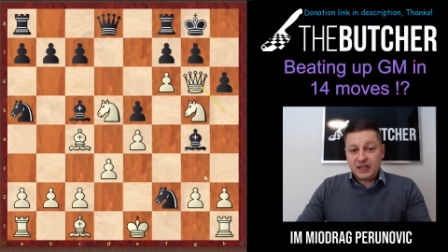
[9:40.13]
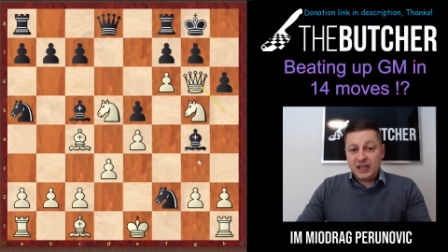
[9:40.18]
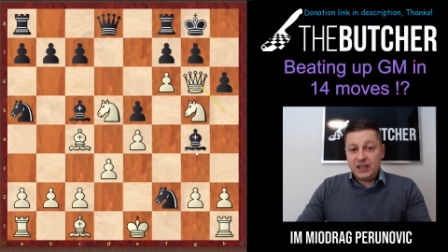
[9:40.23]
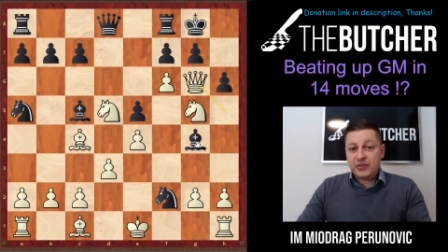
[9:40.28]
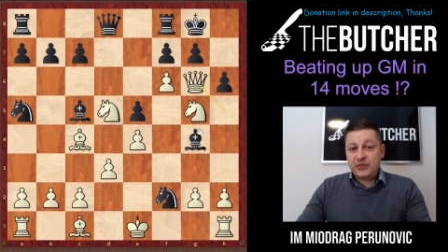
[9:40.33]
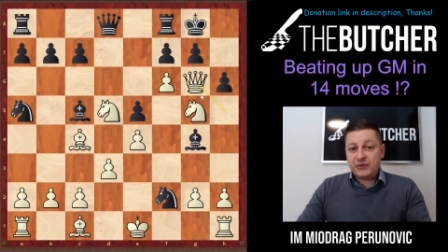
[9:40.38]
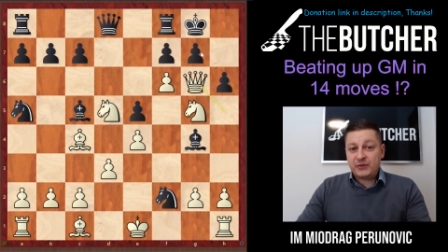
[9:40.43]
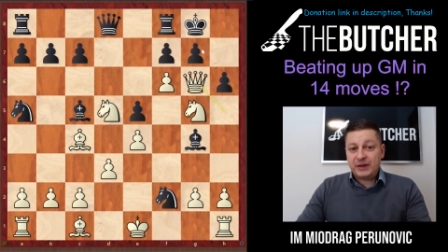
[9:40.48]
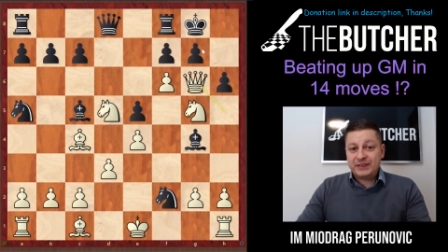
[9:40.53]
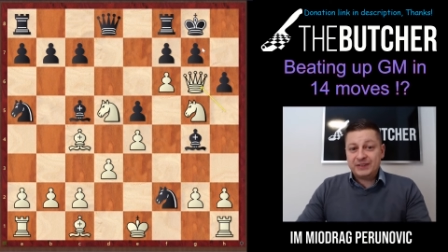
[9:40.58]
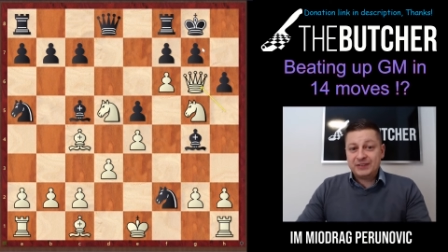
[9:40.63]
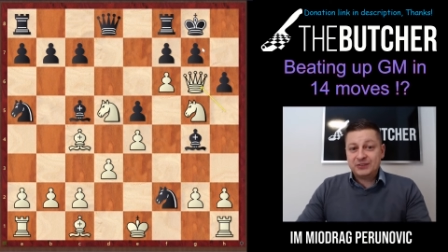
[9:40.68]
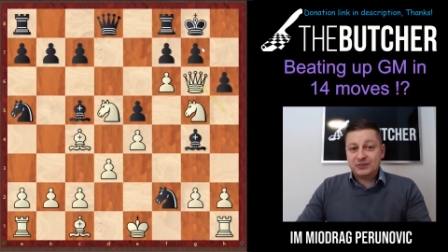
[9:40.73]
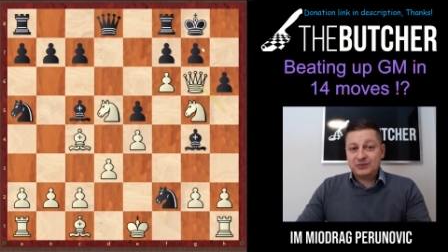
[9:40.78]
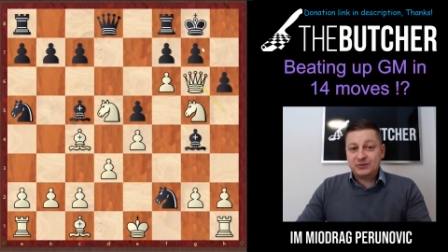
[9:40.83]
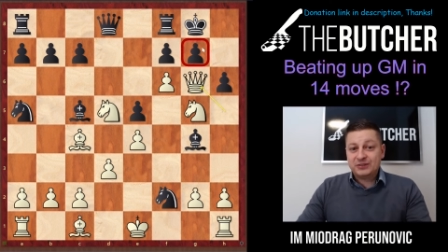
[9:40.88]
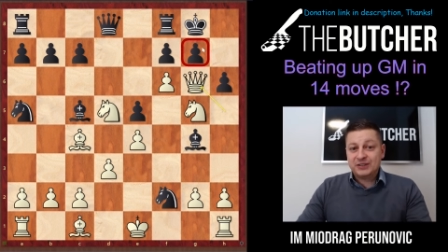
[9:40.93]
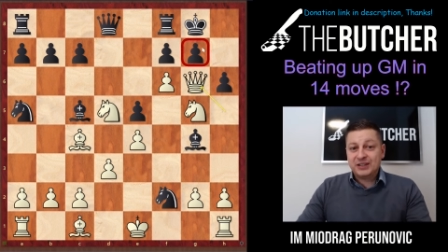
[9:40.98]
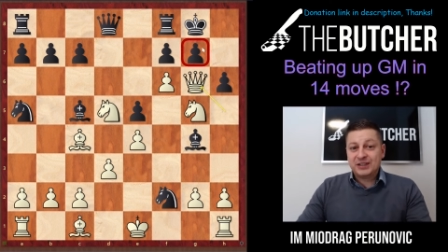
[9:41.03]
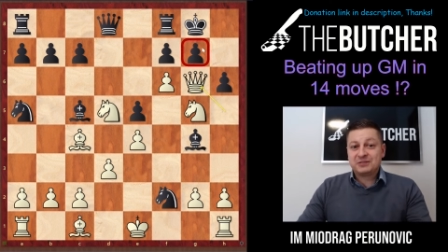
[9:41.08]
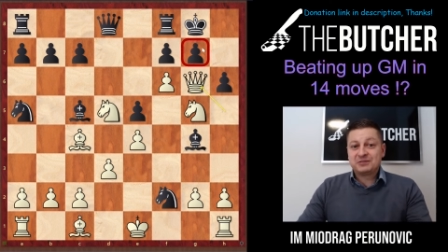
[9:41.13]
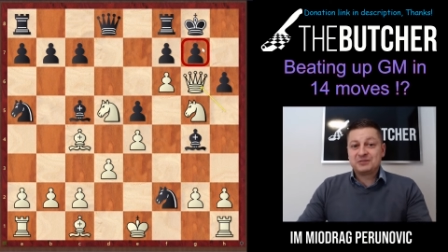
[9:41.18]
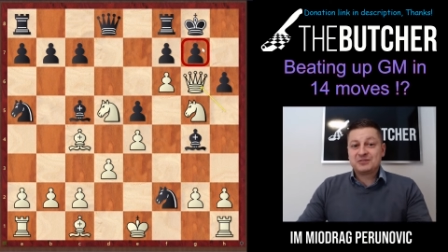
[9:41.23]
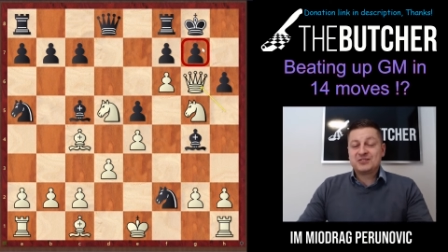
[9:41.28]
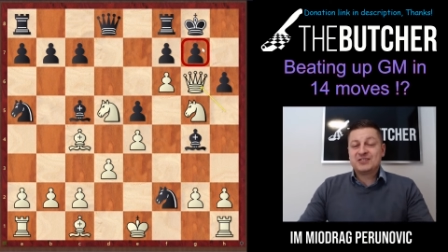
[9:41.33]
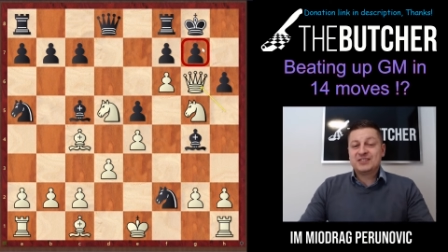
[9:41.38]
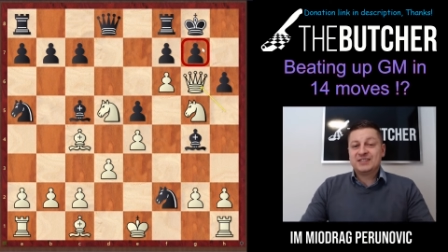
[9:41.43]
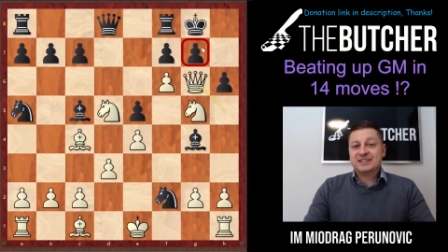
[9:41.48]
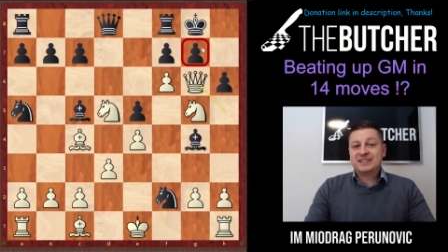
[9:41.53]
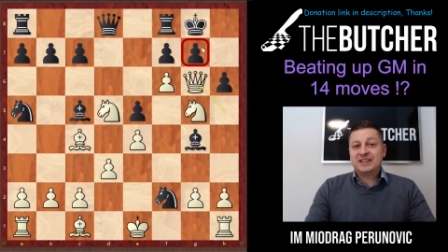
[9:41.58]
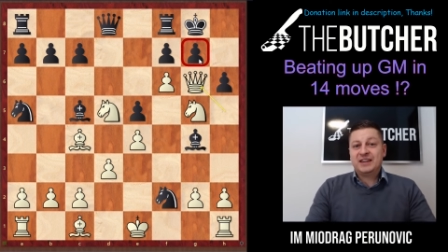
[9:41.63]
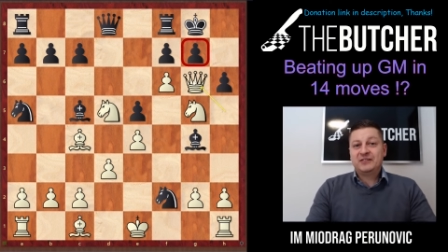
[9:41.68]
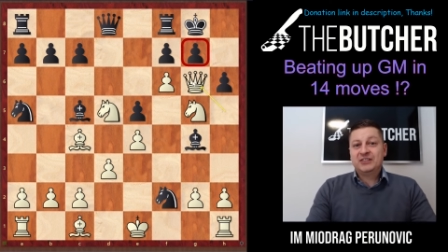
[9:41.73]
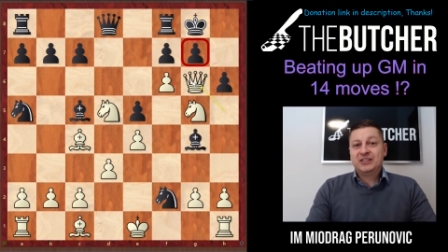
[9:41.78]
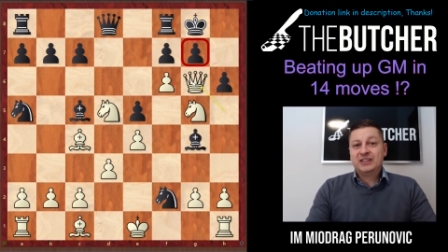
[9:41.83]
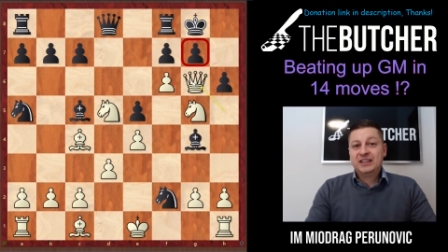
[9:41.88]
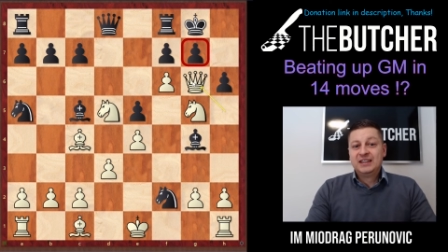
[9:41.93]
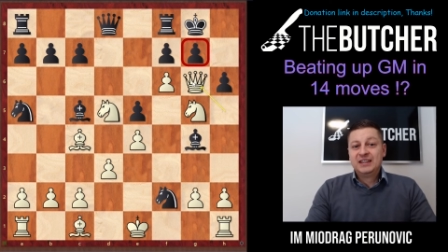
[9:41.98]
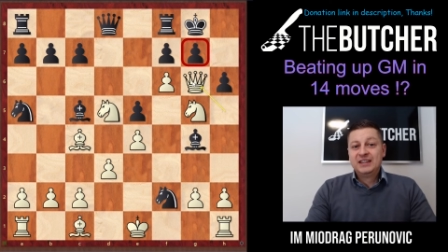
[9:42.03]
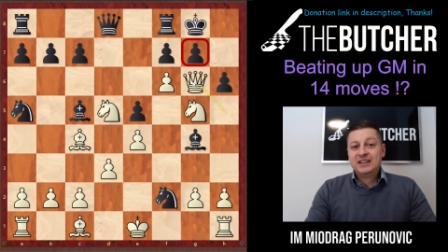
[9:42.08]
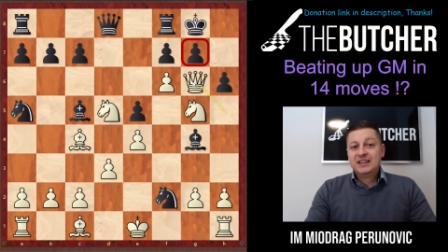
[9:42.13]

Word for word: I threatened to take on g7.